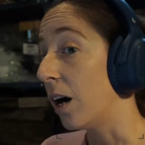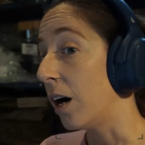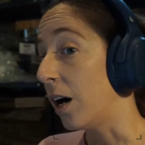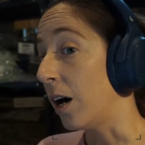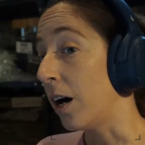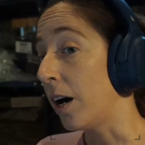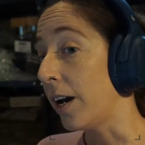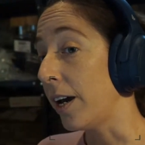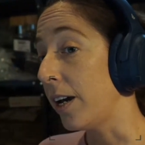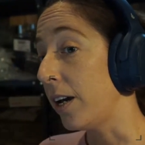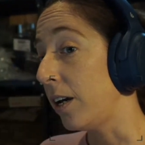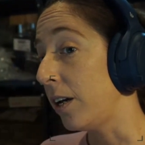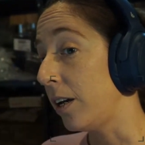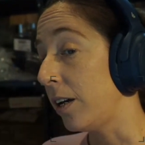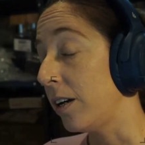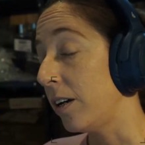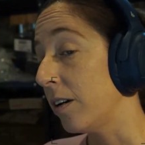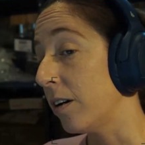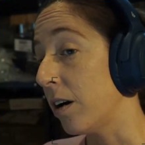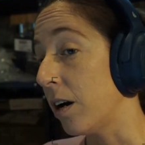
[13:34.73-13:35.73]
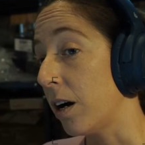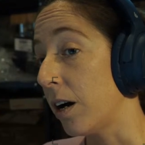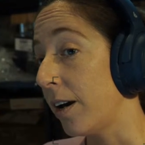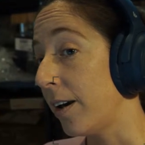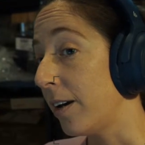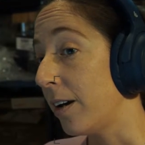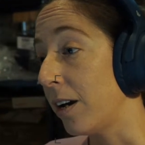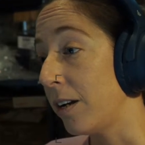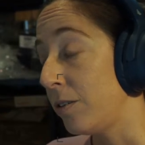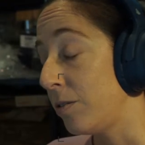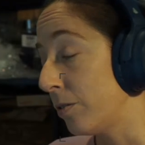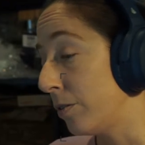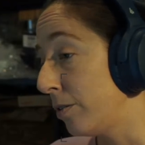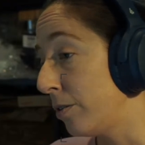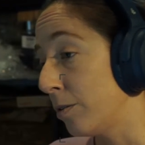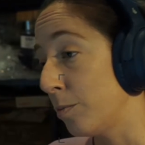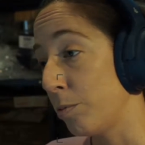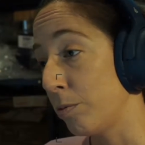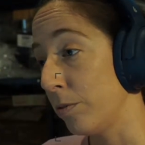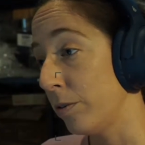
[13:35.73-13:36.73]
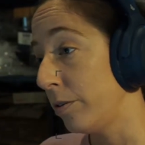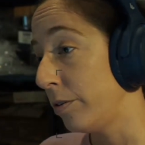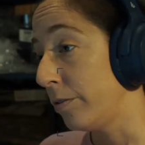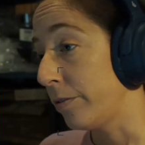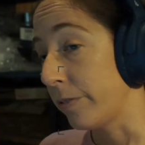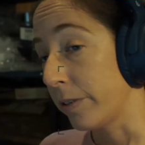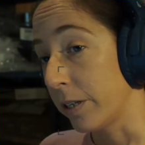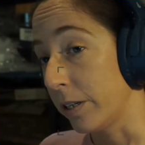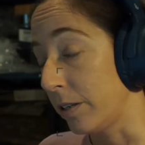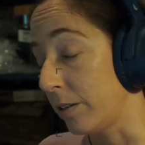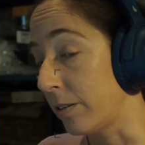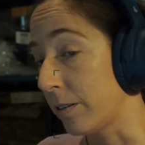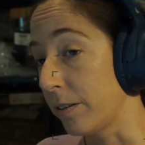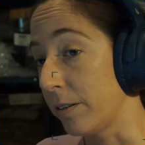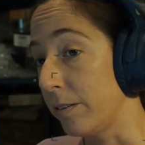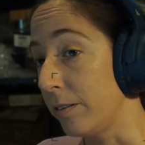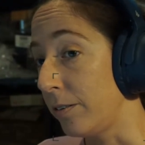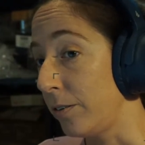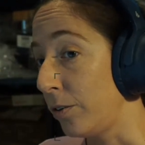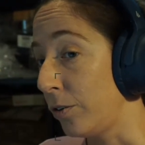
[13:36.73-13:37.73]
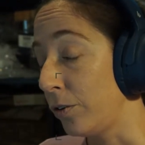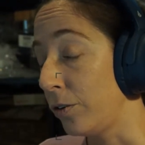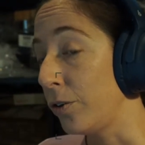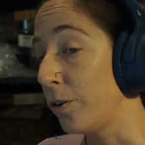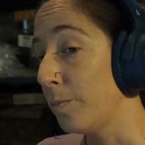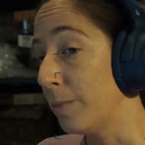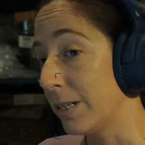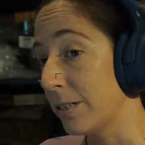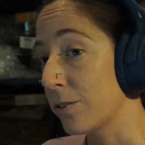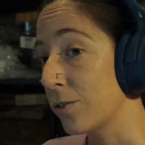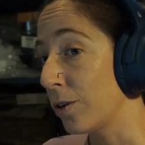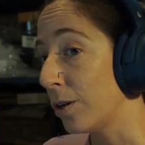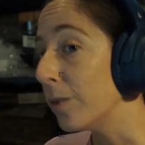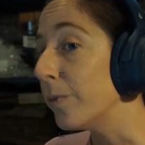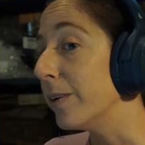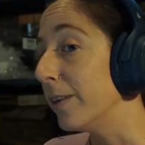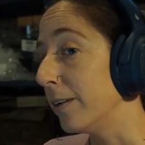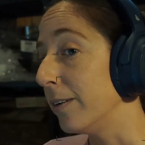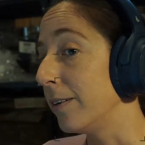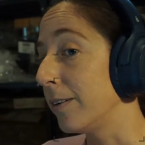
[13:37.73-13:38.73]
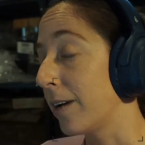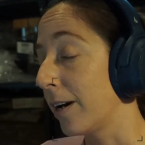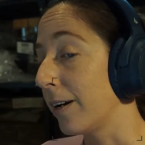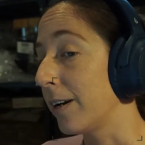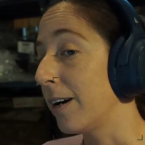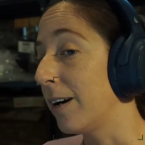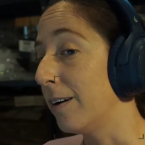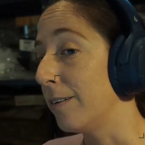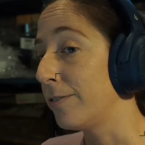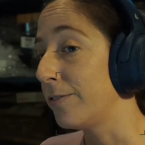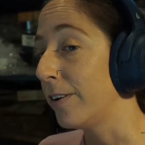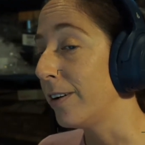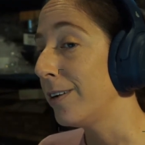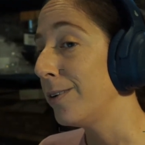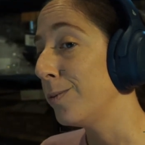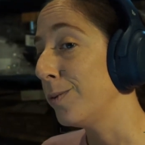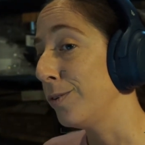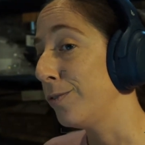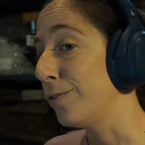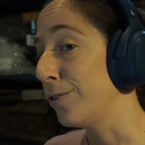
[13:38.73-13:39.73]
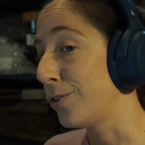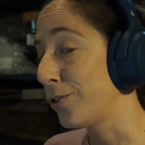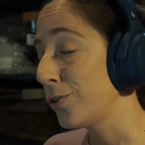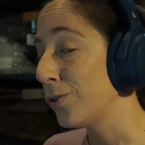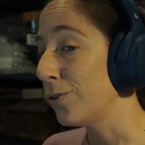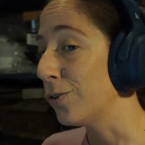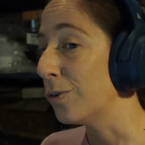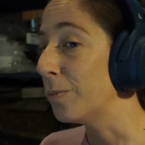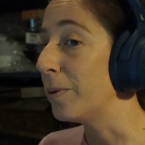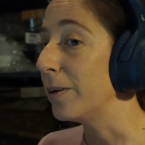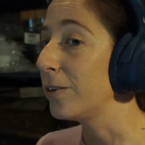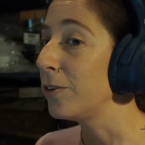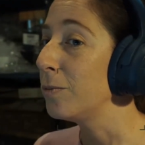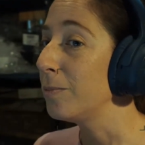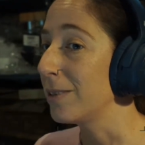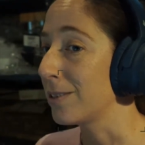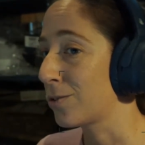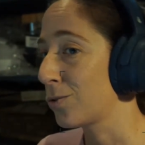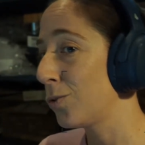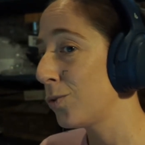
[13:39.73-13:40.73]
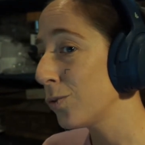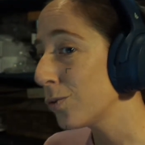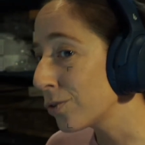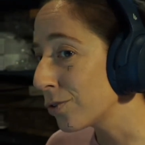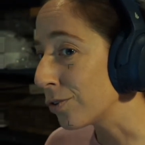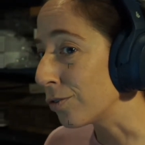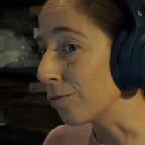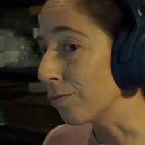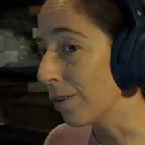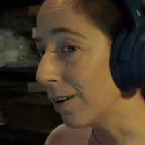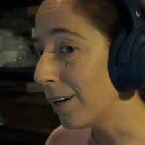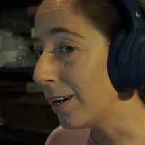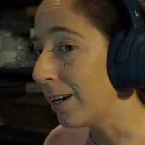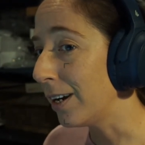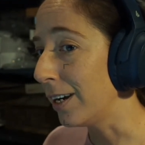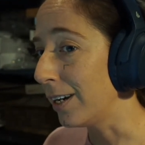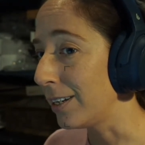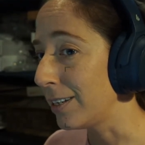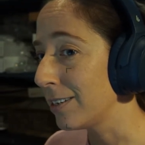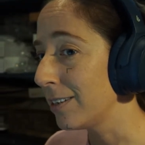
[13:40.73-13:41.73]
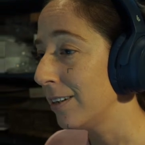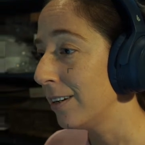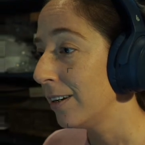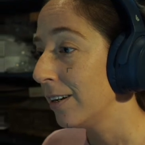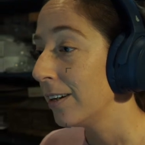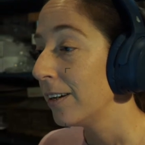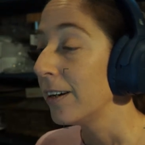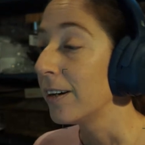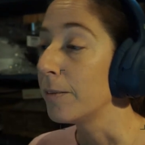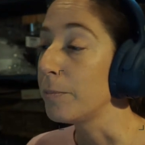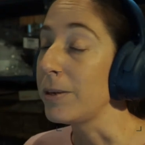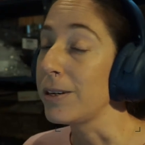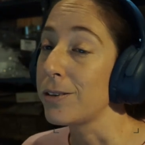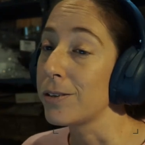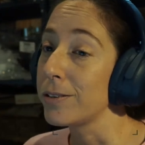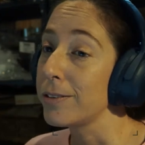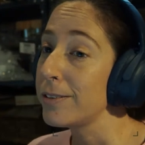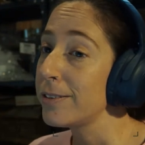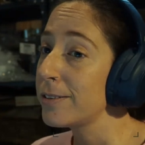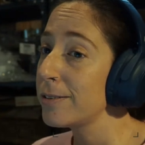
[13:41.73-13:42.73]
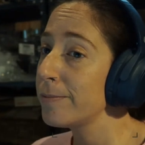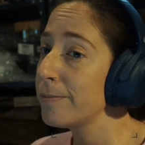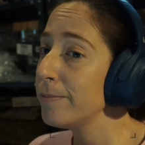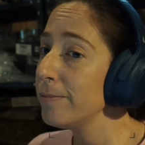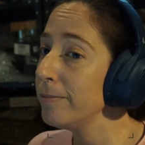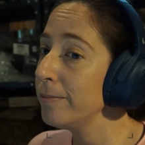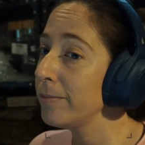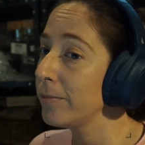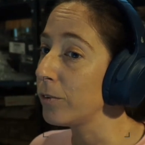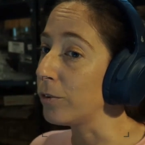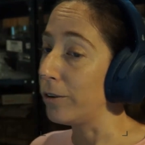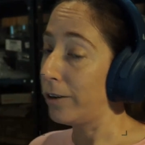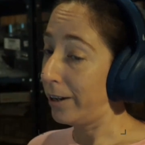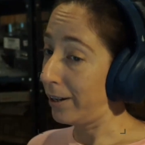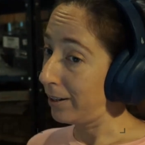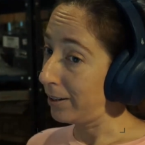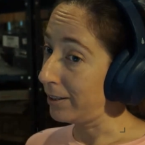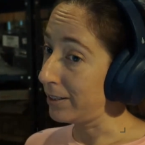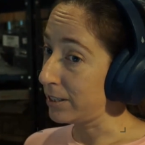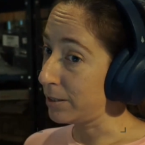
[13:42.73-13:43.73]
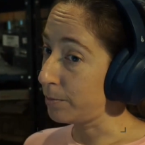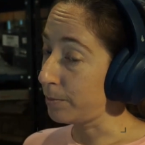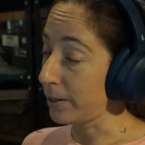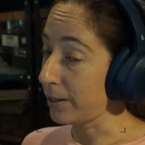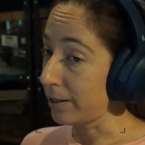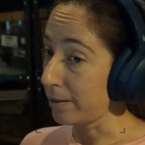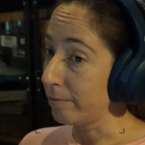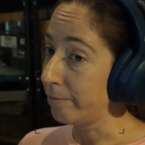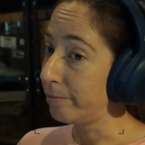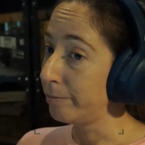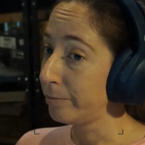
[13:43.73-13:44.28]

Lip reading: I don't approve, Clinton. You must go and cut firewood for sure, but you must also ride, because, all right, let's be